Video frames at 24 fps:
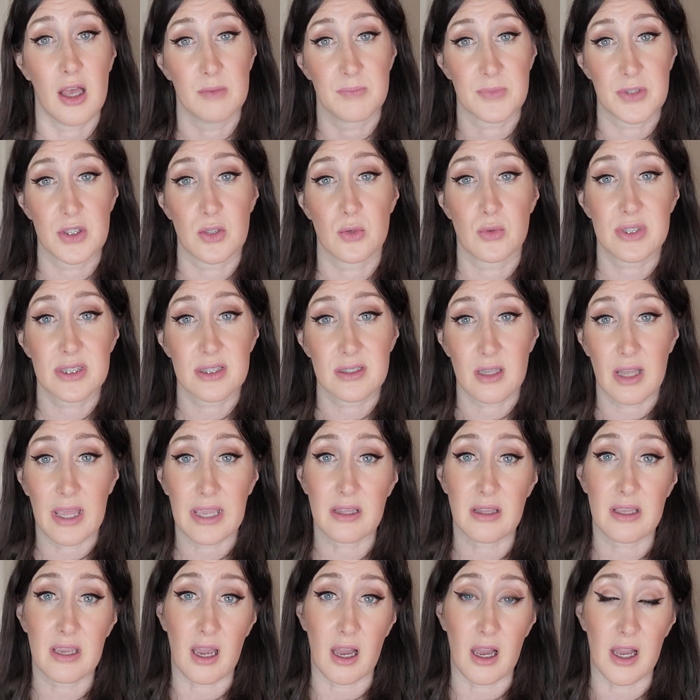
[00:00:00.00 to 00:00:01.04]
So
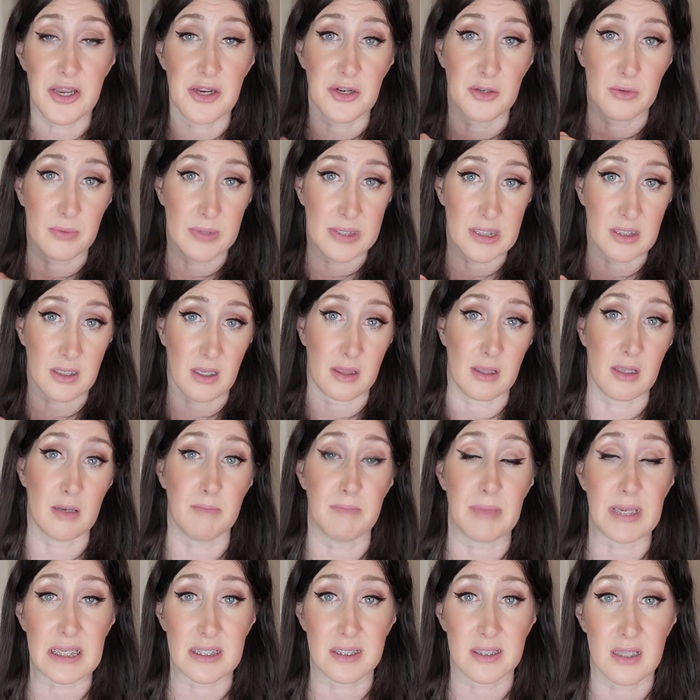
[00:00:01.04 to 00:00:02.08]
slightly higher risk than
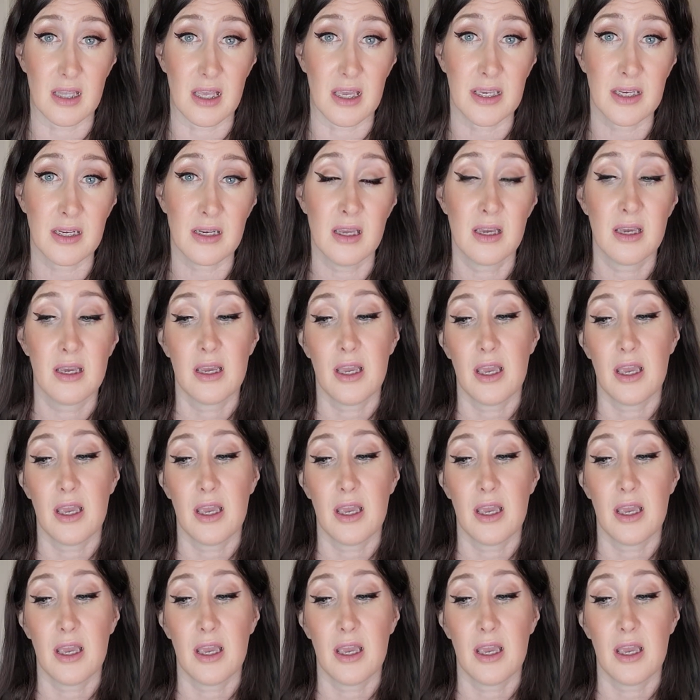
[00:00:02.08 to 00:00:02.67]
baseline.